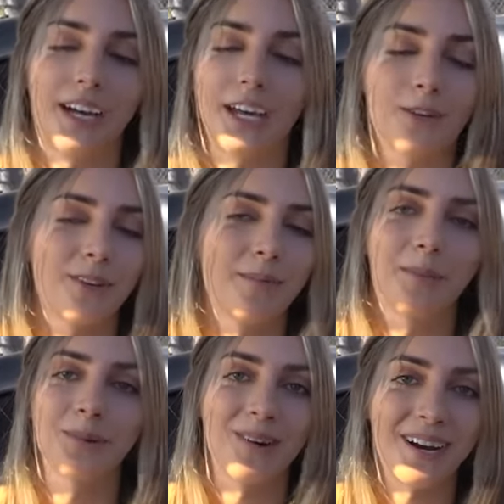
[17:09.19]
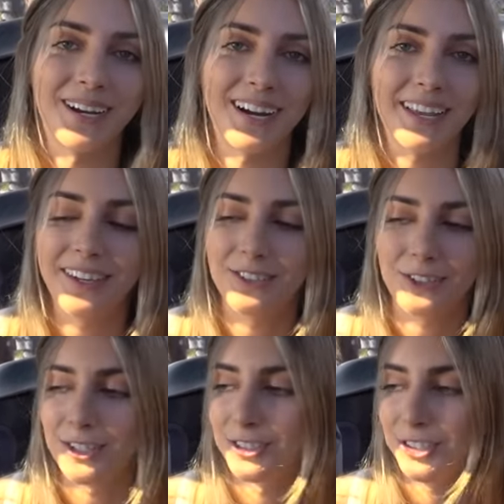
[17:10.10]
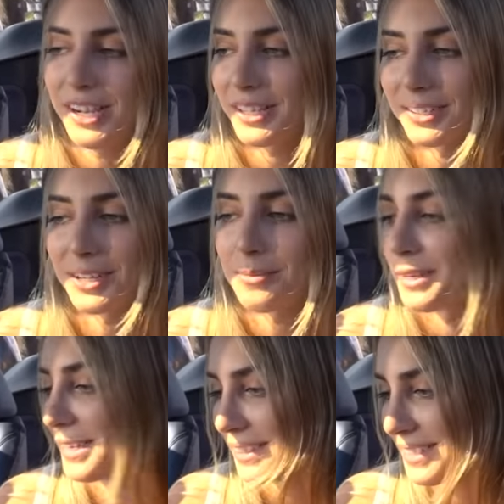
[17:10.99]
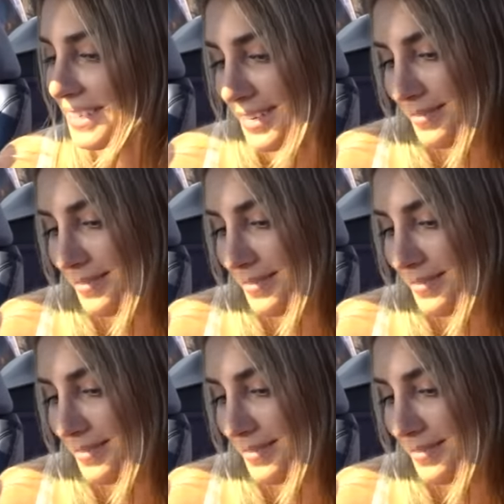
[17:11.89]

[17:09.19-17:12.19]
I don't remember why. I think just because she ate a lot of money at the time.